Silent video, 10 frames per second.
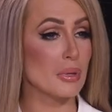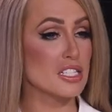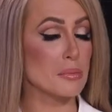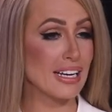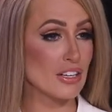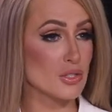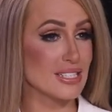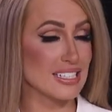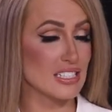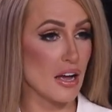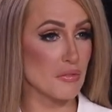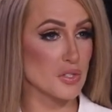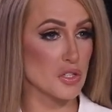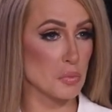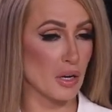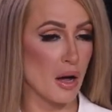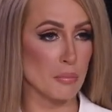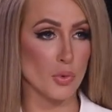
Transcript: But there's many who say Davos has become